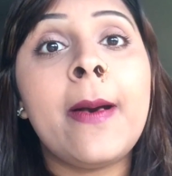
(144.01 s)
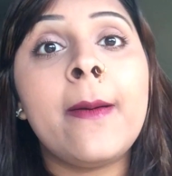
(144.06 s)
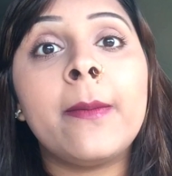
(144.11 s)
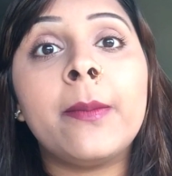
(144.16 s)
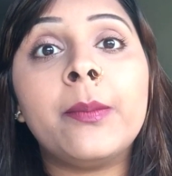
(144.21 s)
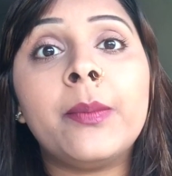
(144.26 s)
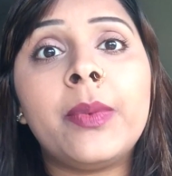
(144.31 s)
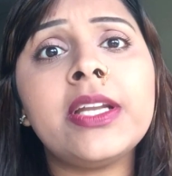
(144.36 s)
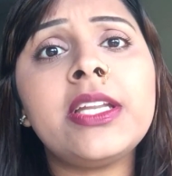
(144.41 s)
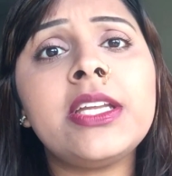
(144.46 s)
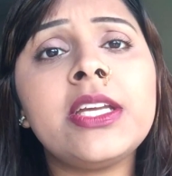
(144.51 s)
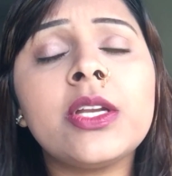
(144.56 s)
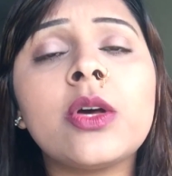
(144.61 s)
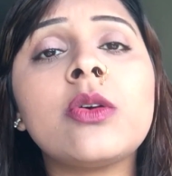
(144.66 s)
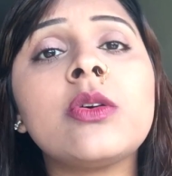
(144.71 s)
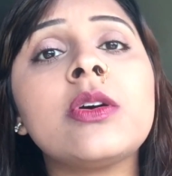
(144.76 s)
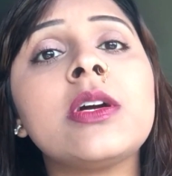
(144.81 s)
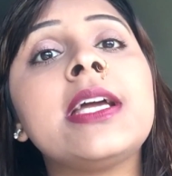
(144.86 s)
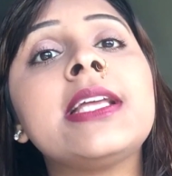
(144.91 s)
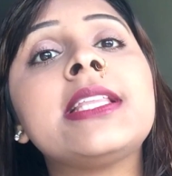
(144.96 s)
But you
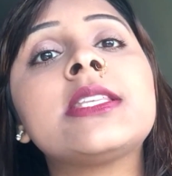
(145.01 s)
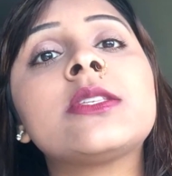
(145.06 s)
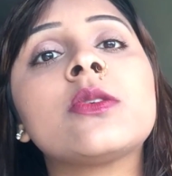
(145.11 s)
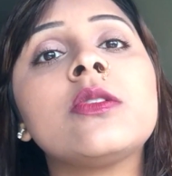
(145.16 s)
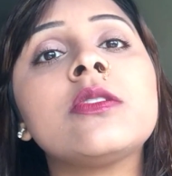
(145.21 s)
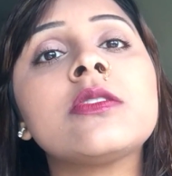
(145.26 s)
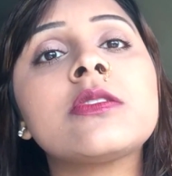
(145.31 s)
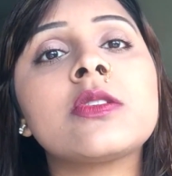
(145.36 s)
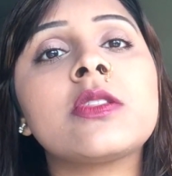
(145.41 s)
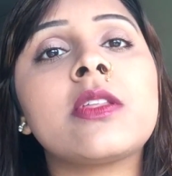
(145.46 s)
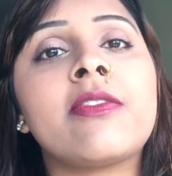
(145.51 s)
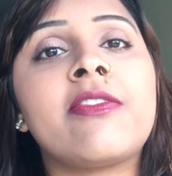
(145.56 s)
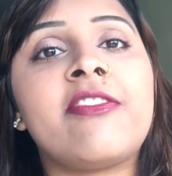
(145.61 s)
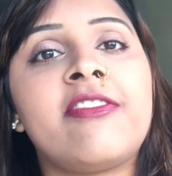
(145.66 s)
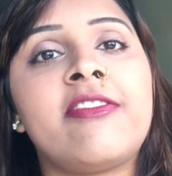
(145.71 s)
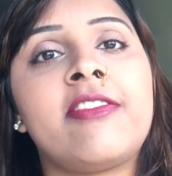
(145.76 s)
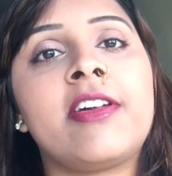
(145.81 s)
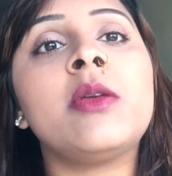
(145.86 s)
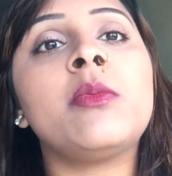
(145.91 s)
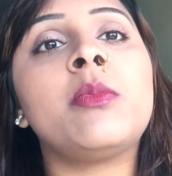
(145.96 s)
know, it's also the
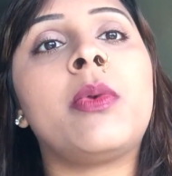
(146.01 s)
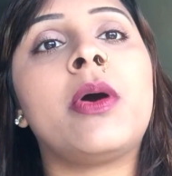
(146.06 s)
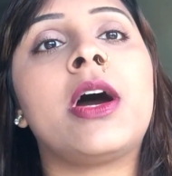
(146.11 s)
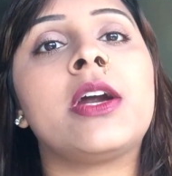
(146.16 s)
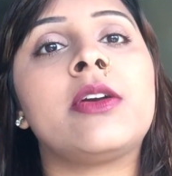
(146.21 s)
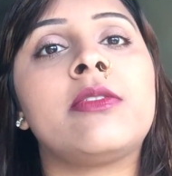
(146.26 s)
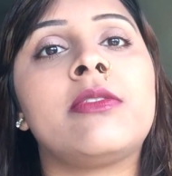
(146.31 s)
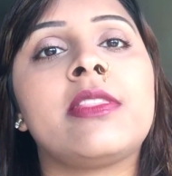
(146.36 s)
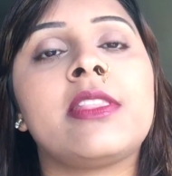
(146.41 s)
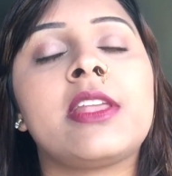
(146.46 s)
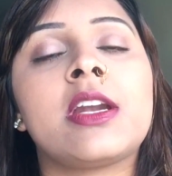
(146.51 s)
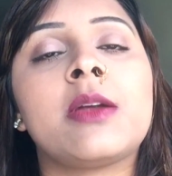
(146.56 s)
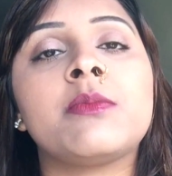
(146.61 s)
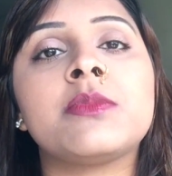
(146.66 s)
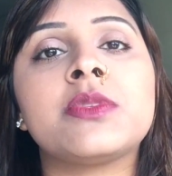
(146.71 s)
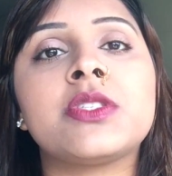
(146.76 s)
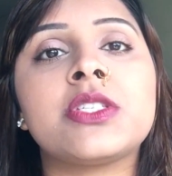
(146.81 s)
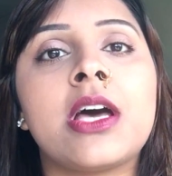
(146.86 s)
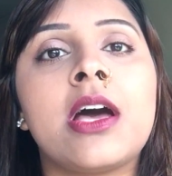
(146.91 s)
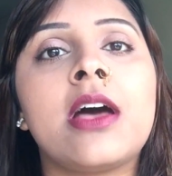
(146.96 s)
fun part when the
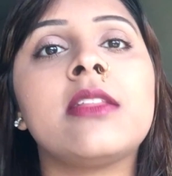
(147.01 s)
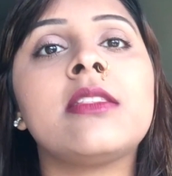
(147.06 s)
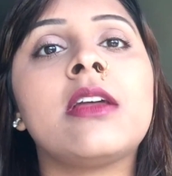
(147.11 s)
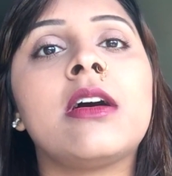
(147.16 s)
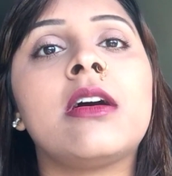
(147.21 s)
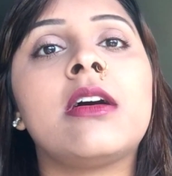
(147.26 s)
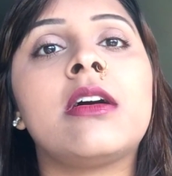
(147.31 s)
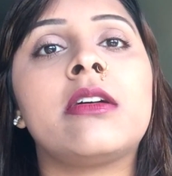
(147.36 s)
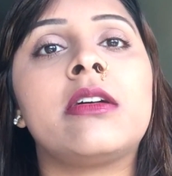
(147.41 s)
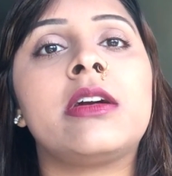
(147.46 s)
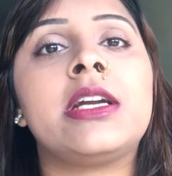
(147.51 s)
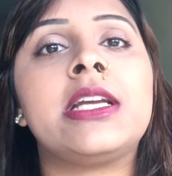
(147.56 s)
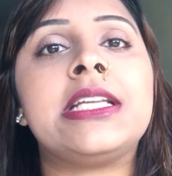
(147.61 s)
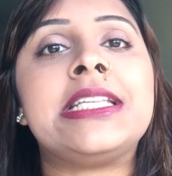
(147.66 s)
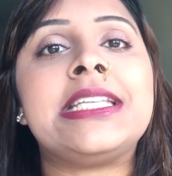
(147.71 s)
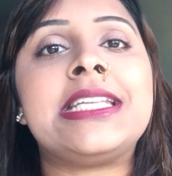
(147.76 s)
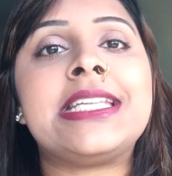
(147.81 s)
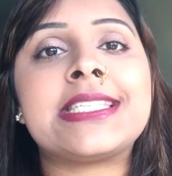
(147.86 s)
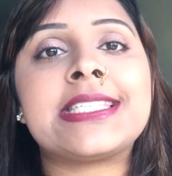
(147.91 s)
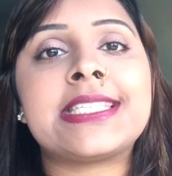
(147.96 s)
Ramzan are in
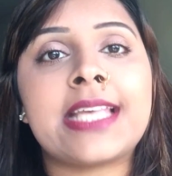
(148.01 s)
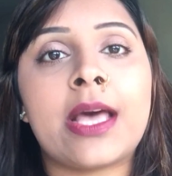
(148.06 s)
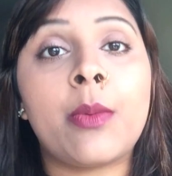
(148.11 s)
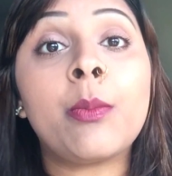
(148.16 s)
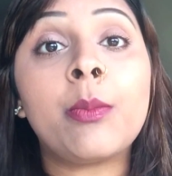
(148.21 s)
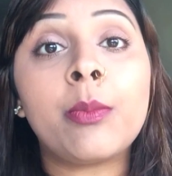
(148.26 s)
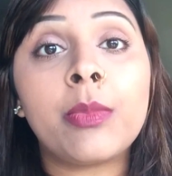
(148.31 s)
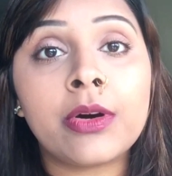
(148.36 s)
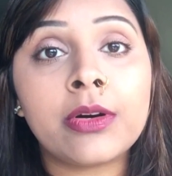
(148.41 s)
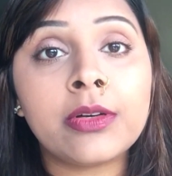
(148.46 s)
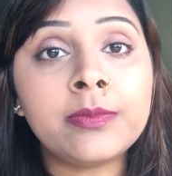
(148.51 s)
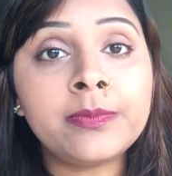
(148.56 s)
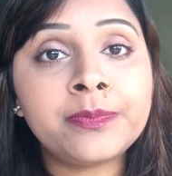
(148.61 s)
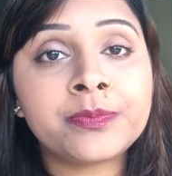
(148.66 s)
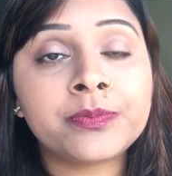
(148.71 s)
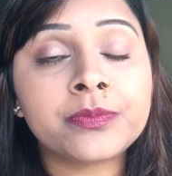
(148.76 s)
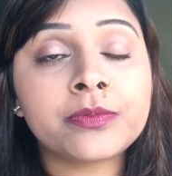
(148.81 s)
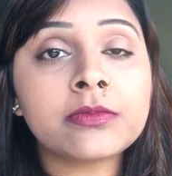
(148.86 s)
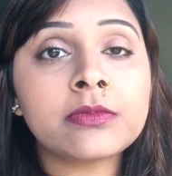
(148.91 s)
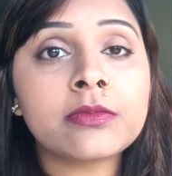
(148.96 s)
December
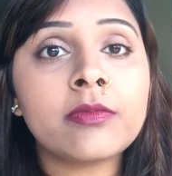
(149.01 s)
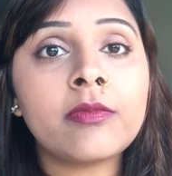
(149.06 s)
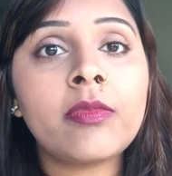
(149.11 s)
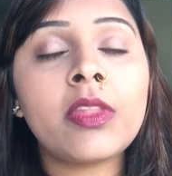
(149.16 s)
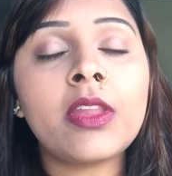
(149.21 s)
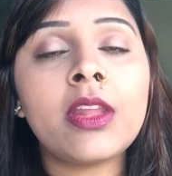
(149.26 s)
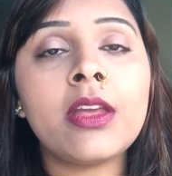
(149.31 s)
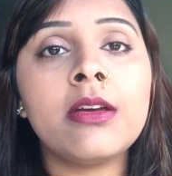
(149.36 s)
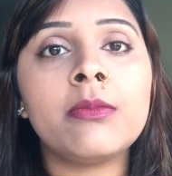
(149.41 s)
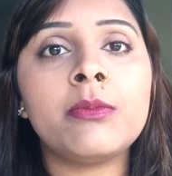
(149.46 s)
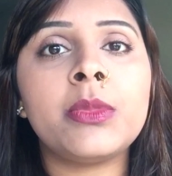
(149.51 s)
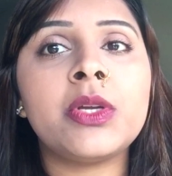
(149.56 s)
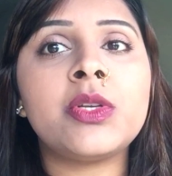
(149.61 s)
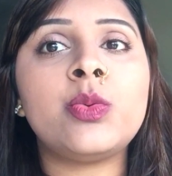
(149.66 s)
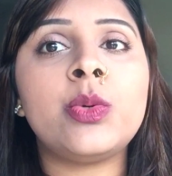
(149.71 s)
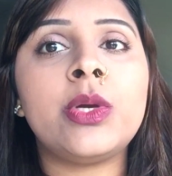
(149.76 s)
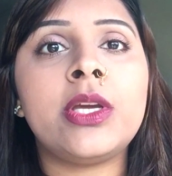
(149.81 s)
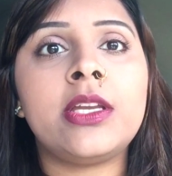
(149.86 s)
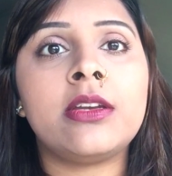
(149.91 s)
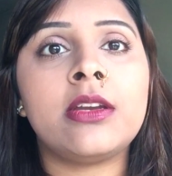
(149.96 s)

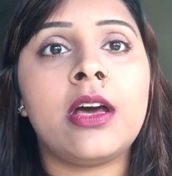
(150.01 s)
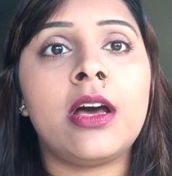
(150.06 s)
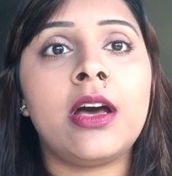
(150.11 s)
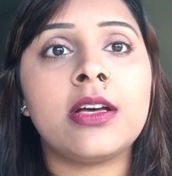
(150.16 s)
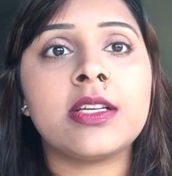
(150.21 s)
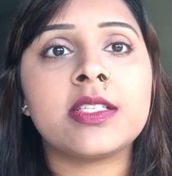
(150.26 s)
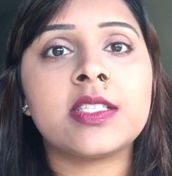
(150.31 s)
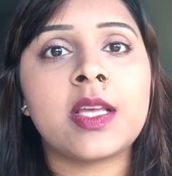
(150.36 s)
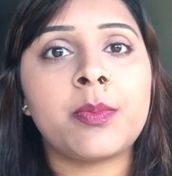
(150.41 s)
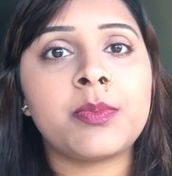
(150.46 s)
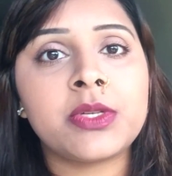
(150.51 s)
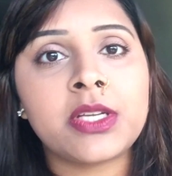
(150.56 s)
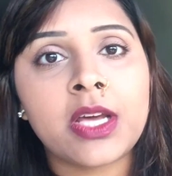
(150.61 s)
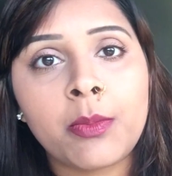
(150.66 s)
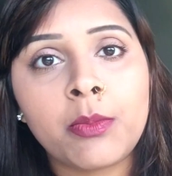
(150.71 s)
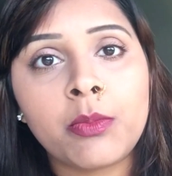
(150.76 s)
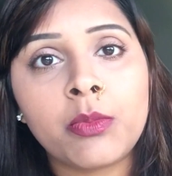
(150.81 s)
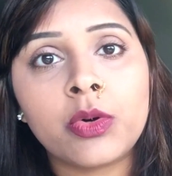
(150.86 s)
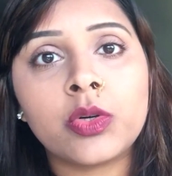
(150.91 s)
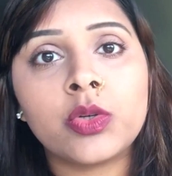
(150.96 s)
between uh,
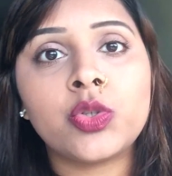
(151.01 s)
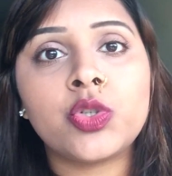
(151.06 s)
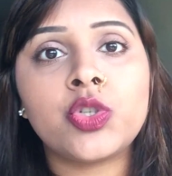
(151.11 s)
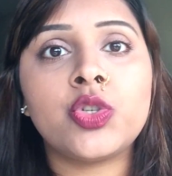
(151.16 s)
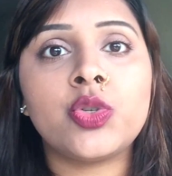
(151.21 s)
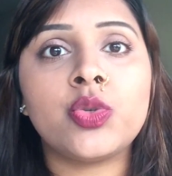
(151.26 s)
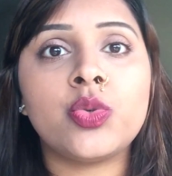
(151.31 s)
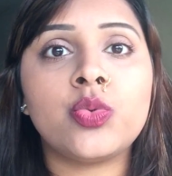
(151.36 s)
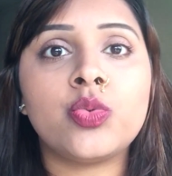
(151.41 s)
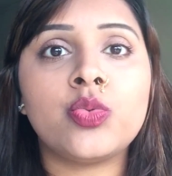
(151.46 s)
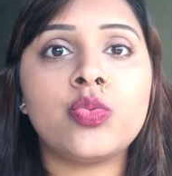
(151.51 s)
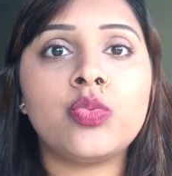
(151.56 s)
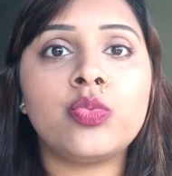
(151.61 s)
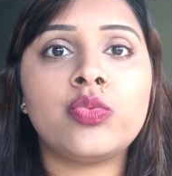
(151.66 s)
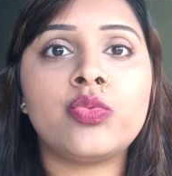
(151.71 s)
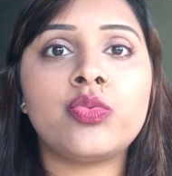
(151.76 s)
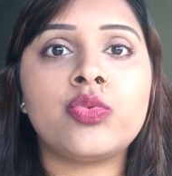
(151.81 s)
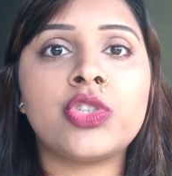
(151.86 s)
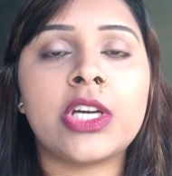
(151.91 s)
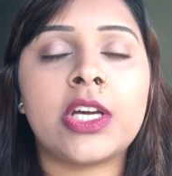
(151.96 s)
September to
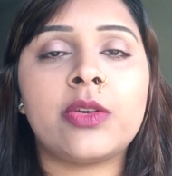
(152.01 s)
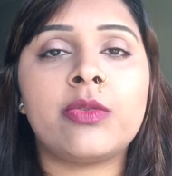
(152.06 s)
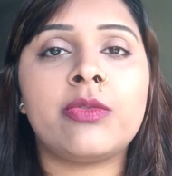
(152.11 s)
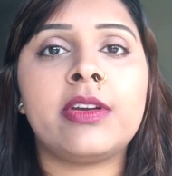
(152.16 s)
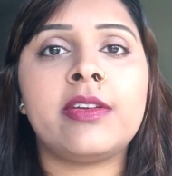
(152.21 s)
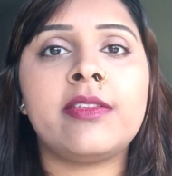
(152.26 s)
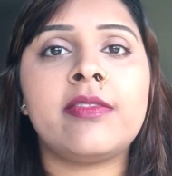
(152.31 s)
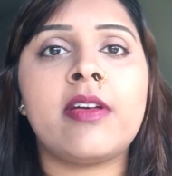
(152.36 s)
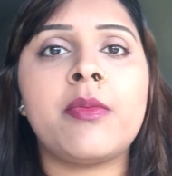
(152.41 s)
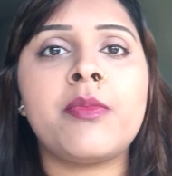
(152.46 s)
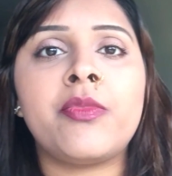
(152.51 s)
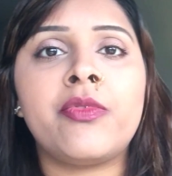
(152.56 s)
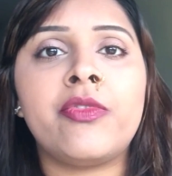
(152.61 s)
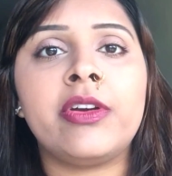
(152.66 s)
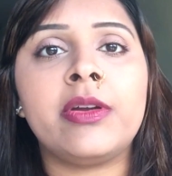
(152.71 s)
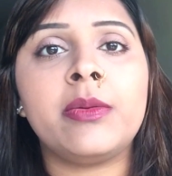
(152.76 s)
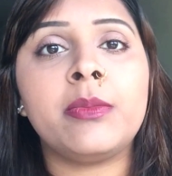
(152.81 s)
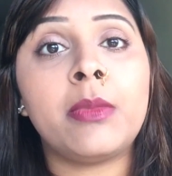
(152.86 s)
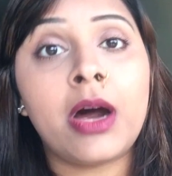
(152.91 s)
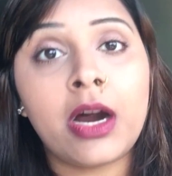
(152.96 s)
January,
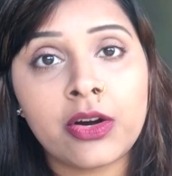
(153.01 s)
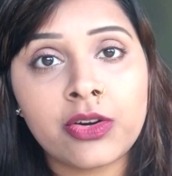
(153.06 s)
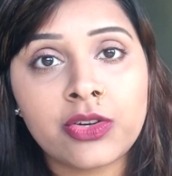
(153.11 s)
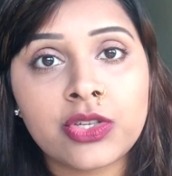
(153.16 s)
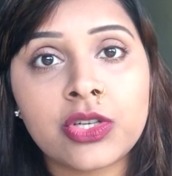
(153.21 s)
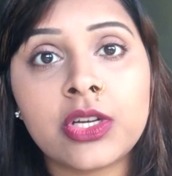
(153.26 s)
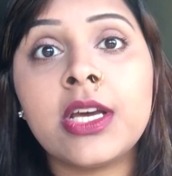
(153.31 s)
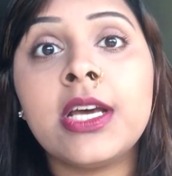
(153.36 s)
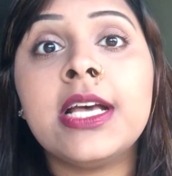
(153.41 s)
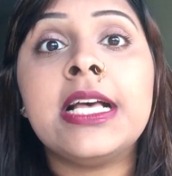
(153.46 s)
February, March.